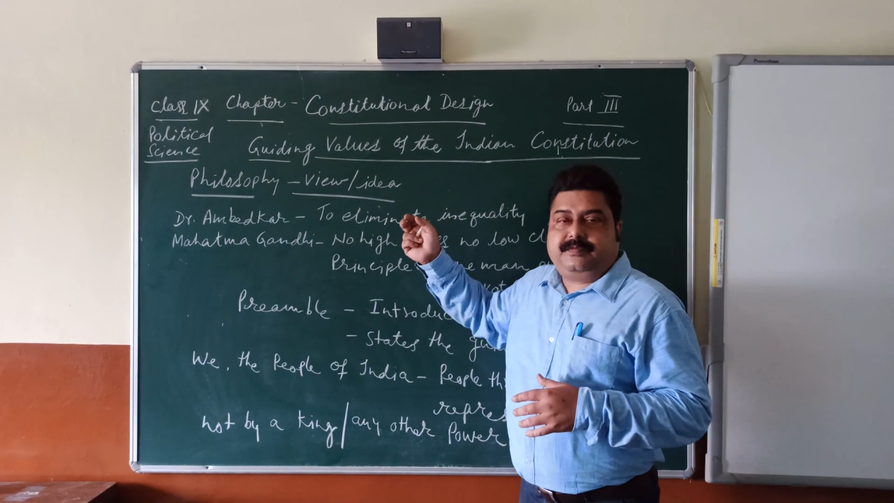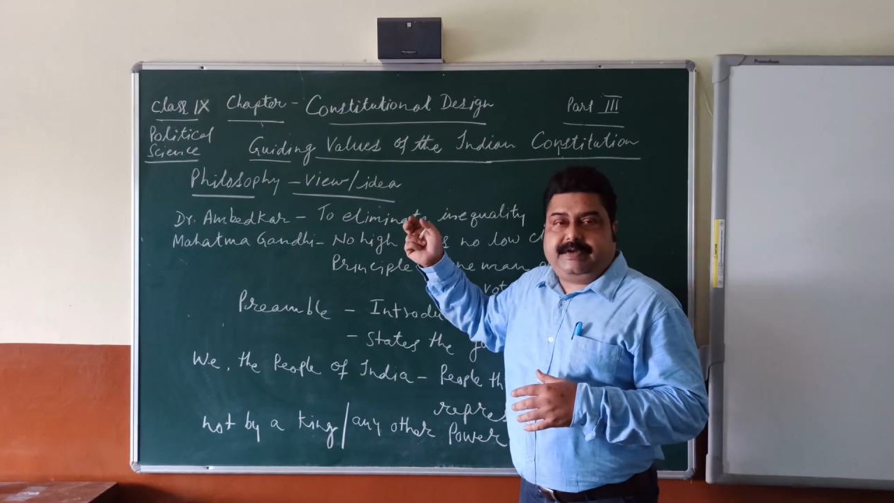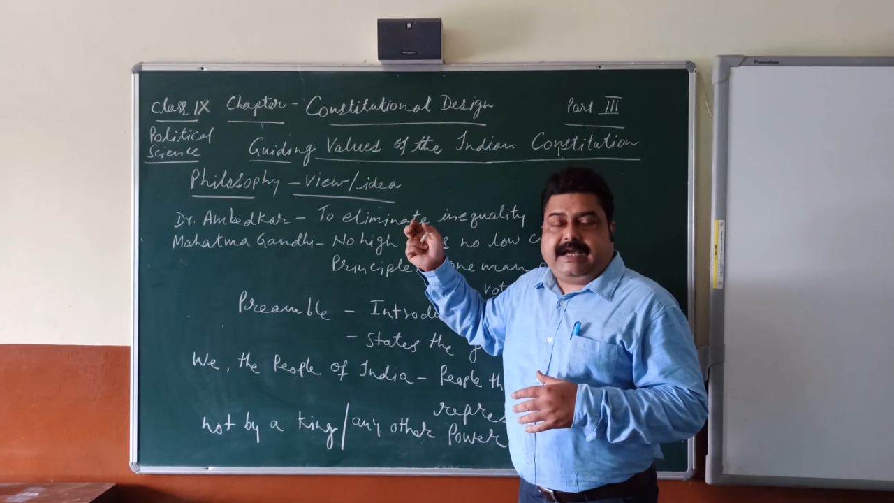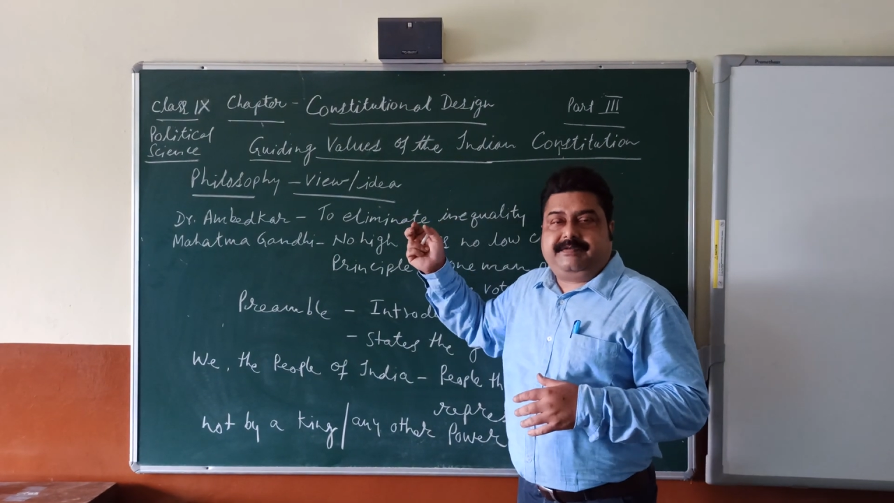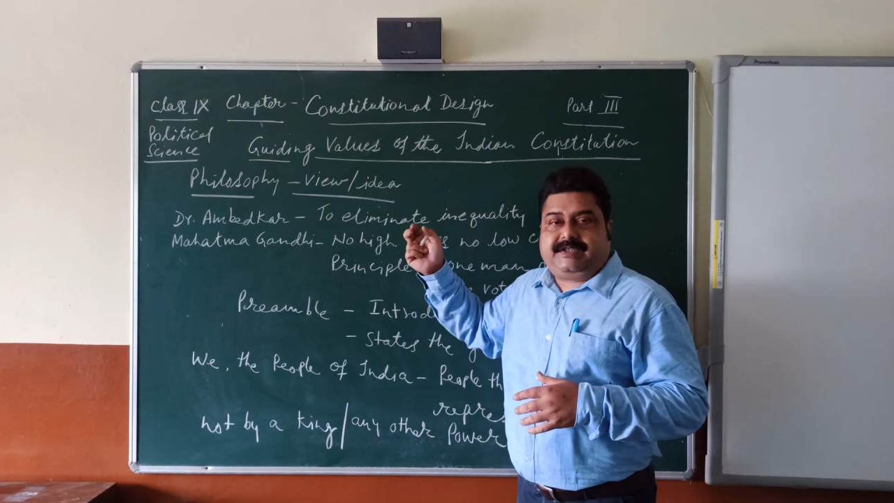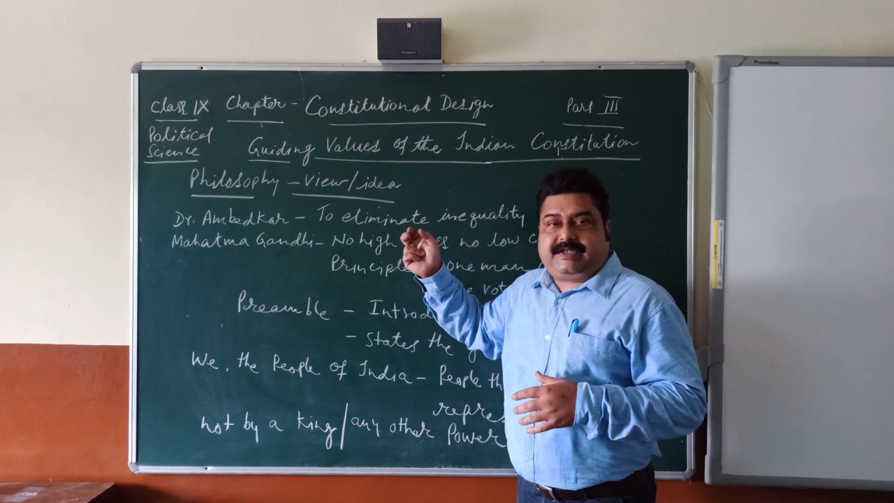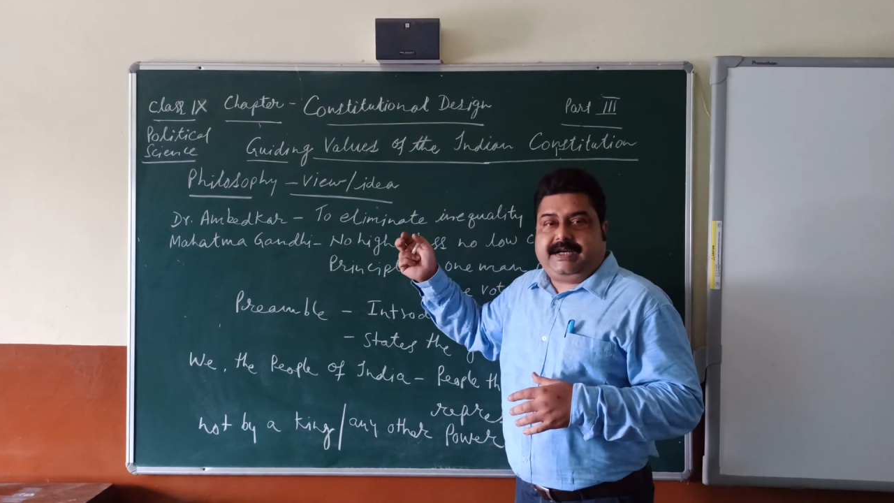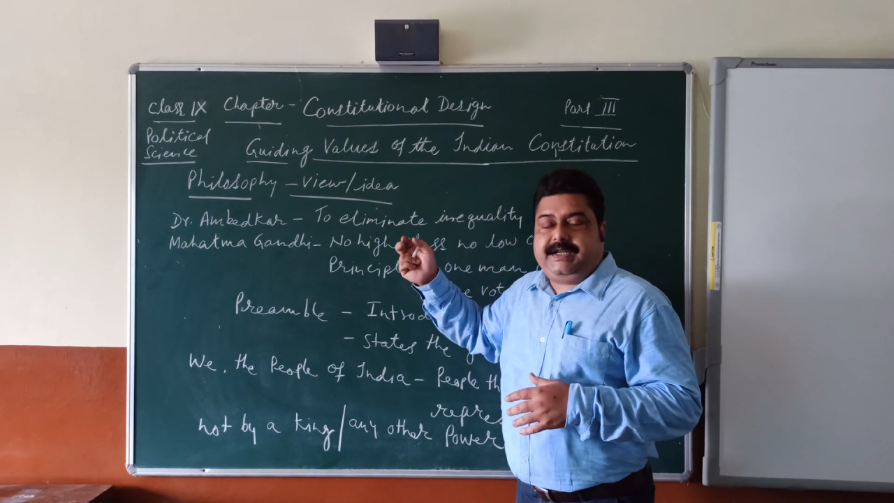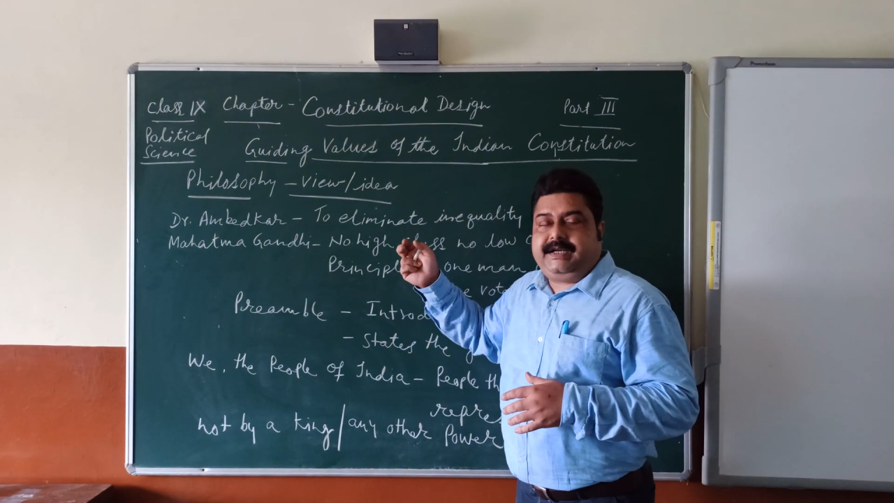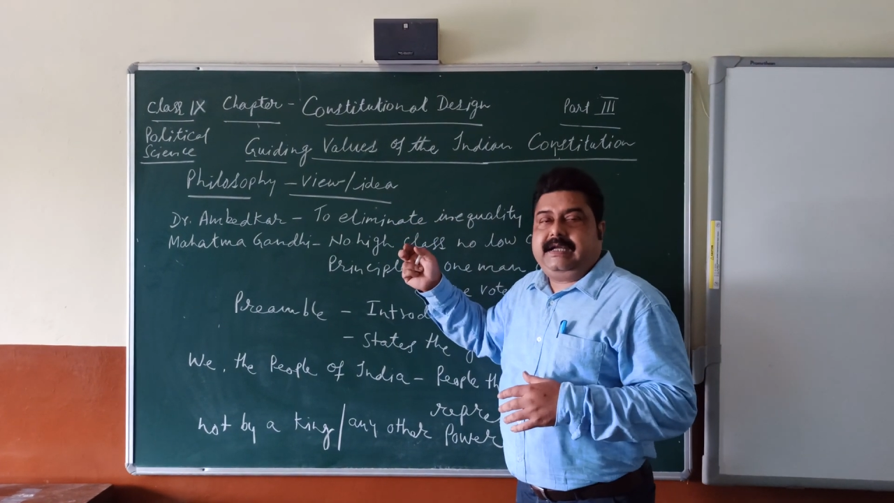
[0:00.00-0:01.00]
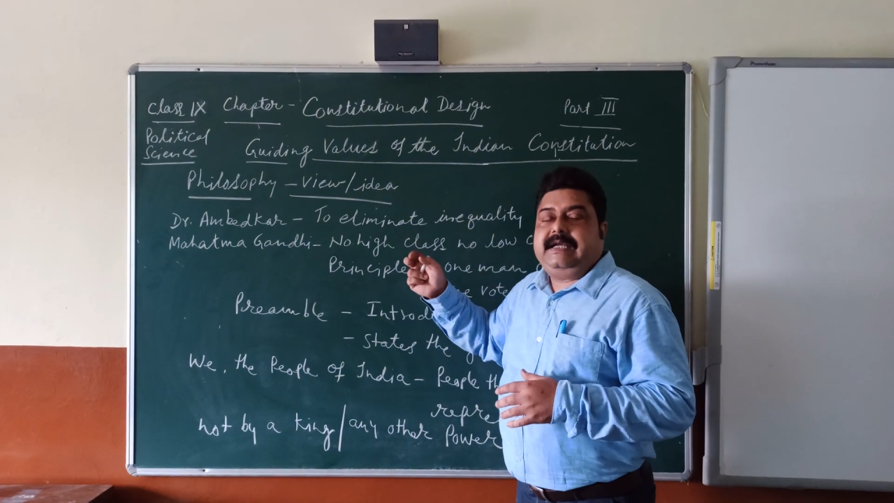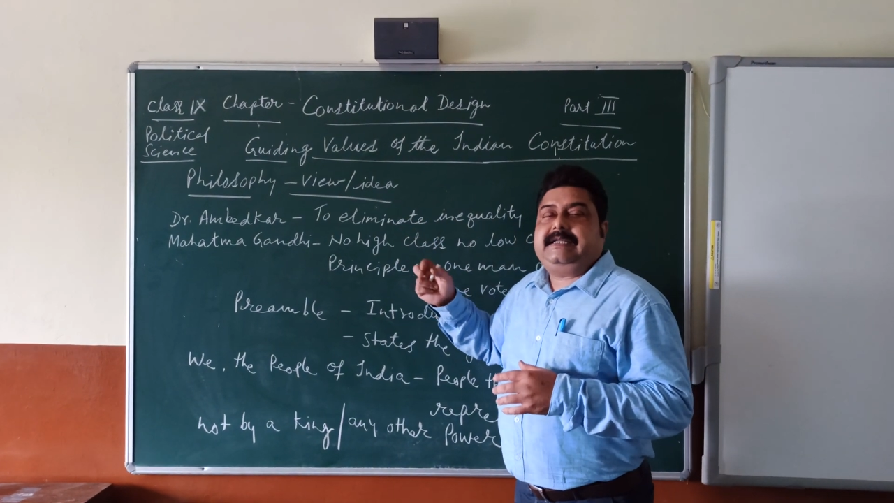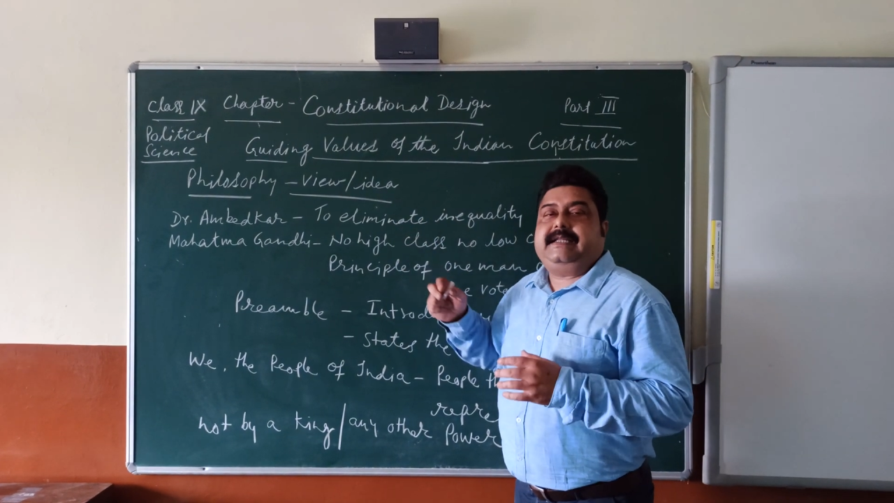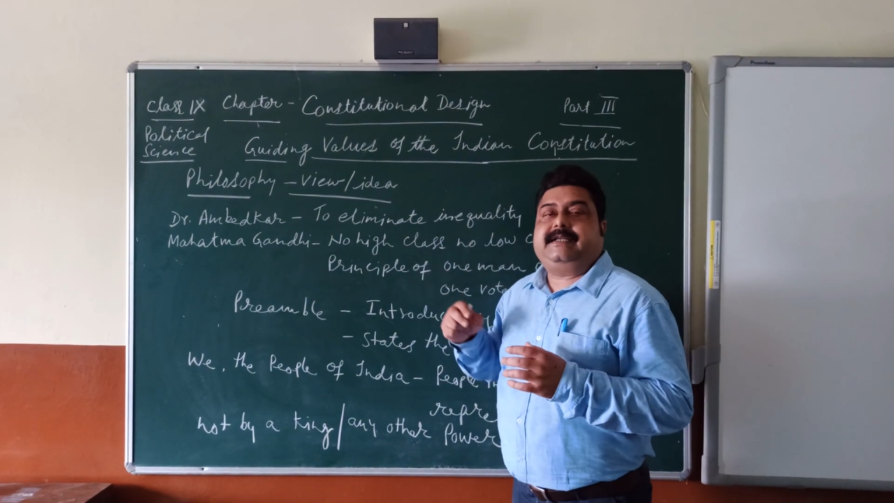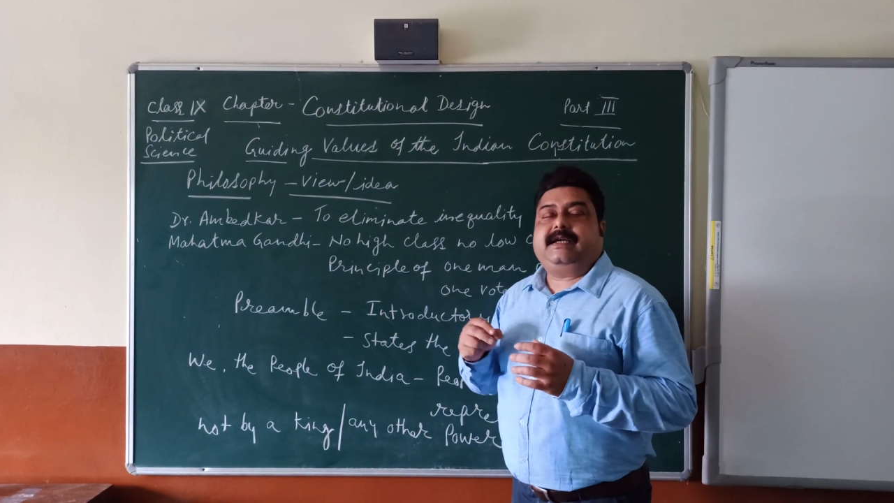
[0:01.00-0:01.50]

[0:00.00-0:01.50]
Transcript: we have studied that